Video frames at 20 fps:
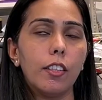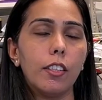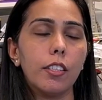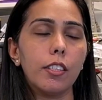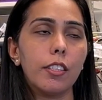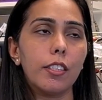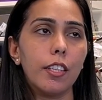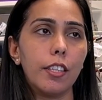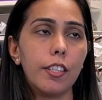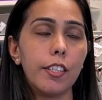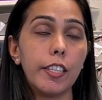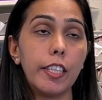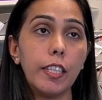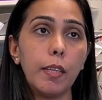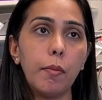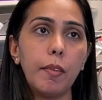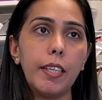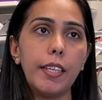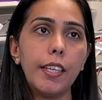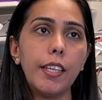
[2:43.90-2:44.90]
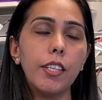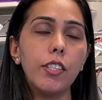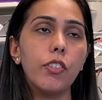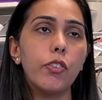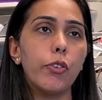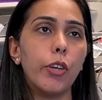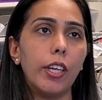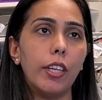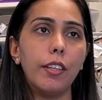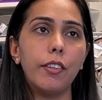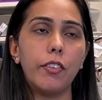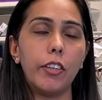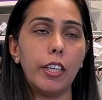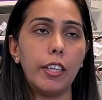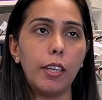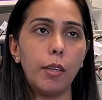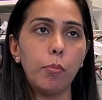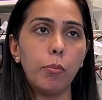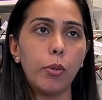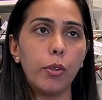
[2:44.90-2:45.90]
Sustainability is really,
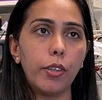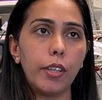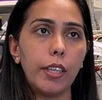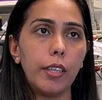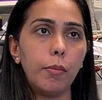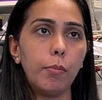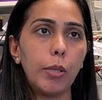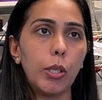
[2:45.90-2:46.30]
really important,